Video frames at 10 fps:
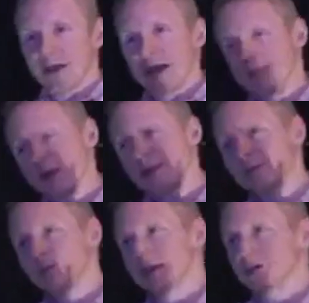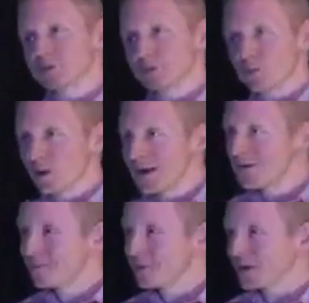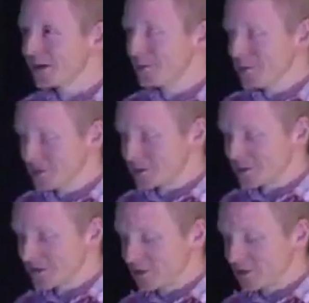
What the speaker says: and maybe if we actually prayed for our enemies once in a